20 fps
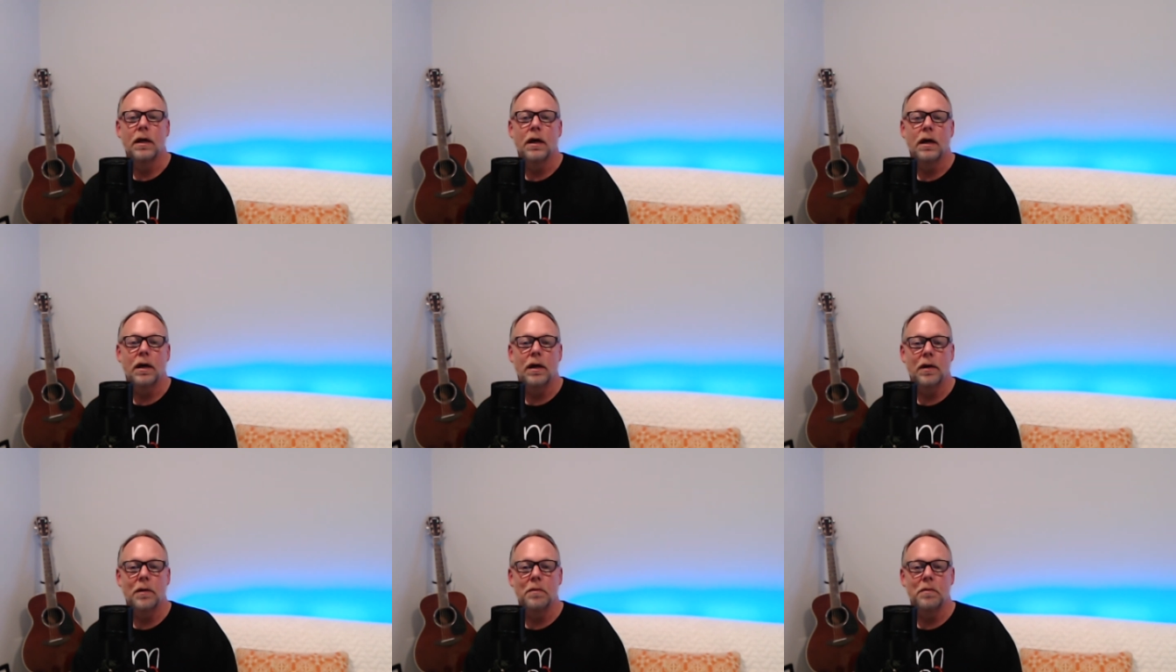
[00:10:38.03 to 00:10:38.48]

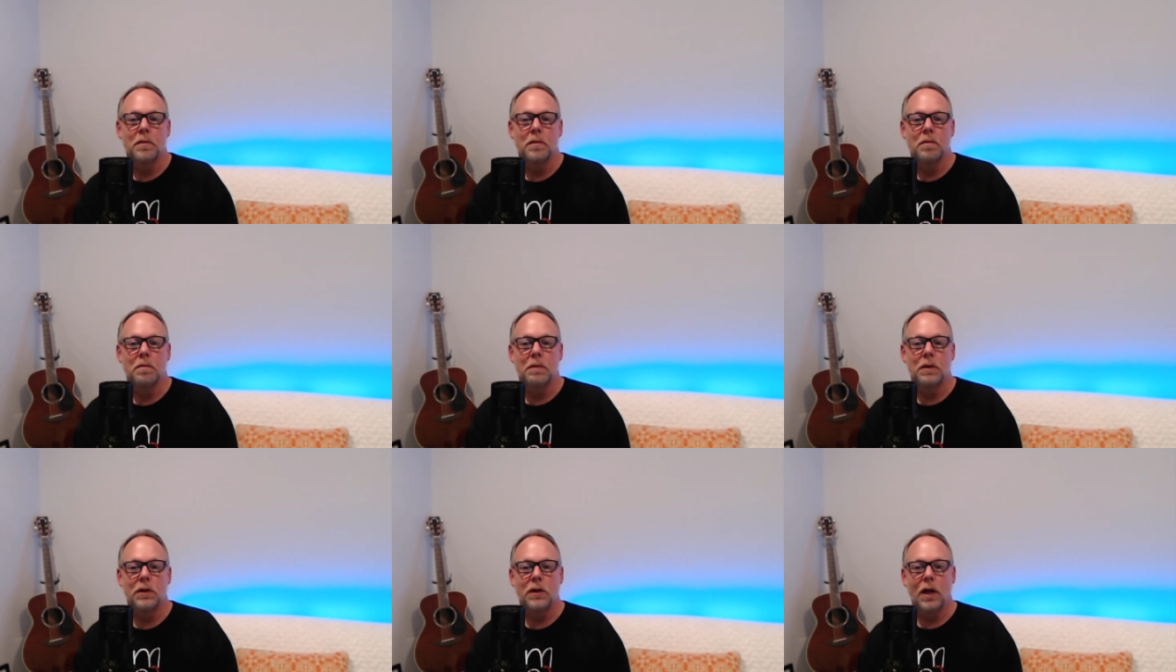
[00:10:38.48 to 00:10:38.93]

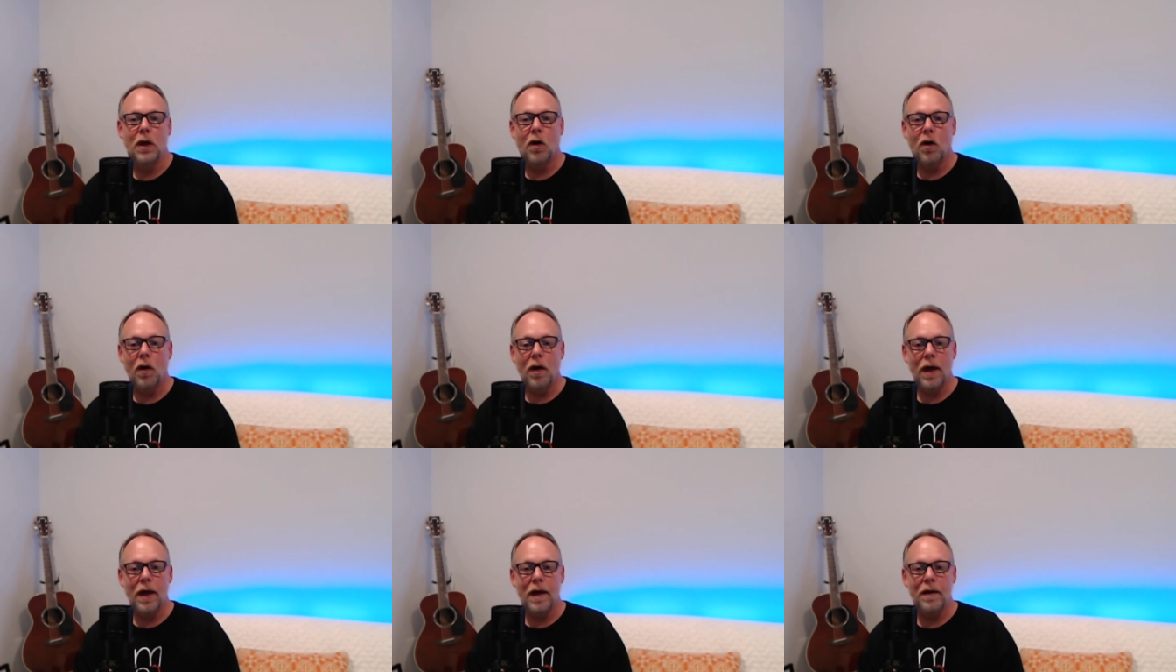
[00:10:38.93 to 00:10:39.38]
But they
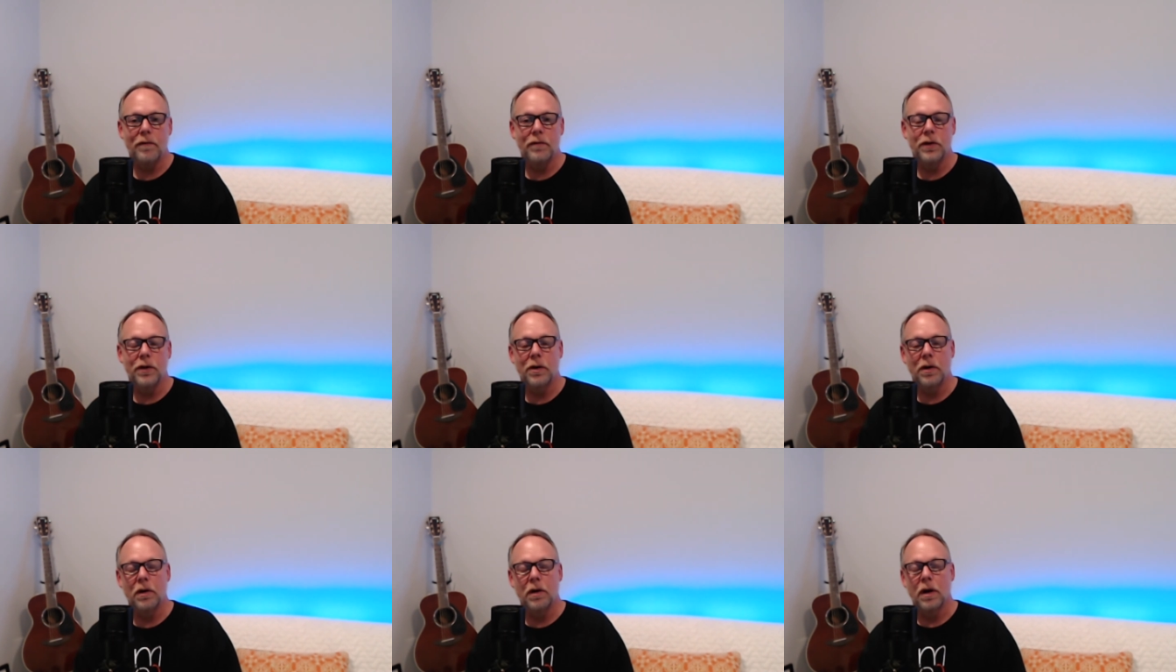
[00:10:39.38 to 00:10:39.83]
all have
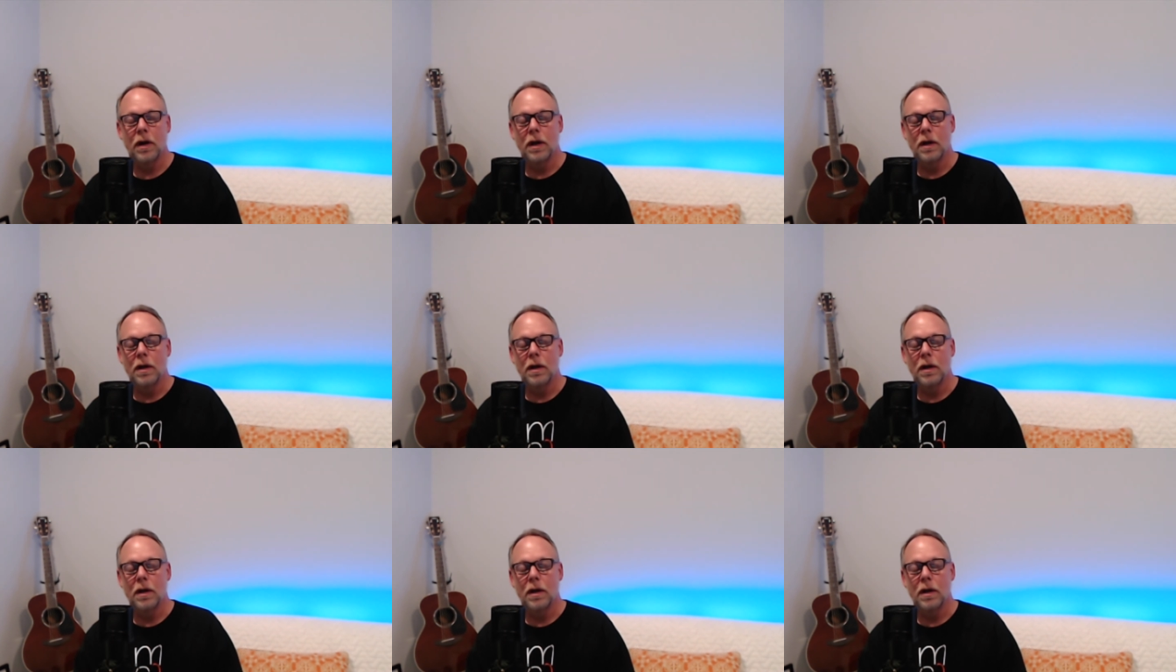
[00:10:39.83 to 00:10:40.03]
their